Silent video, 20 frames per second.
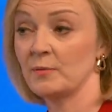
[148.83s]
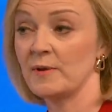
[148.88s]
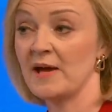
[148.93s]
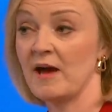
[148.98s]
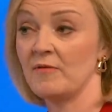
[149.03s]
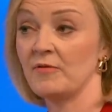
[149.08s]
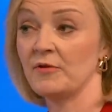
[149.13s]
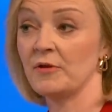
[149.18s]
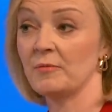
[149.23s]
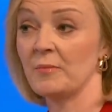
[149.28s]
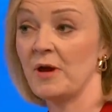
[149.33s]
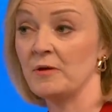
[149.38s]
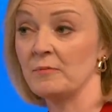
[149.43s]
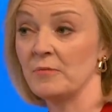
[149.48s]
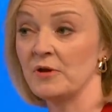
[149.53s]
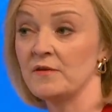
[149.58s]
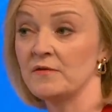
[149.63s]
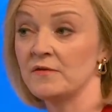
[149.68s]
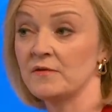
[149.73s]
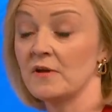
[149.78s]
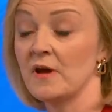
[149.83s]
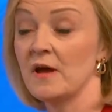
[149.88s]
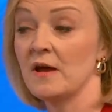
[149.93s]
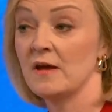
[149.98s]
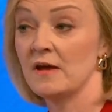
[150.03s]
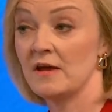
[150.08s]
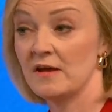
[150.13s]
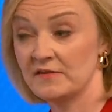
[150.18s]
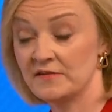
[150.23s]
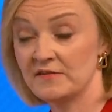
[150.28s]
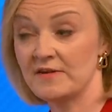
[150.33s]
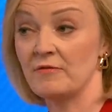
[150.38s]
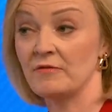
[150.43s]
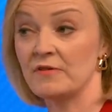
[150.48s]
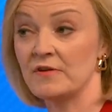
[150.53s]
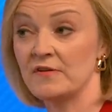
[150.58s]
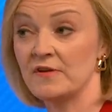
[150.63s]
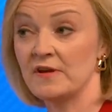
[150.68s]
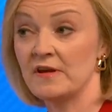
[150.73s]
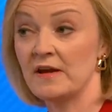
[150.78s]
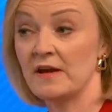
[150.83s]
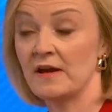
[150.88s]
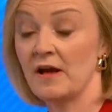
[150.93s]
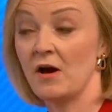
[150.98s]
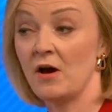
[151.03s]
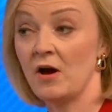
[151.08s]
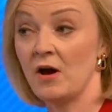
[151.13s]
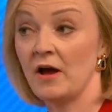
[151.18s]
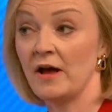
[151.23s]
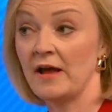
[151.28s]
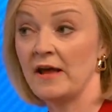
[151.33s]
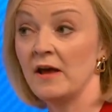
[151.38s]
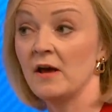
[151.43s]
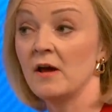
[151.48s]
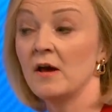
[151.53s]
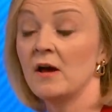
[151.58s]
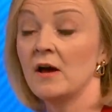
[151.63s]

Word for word: we have at the moment, a 70 year high,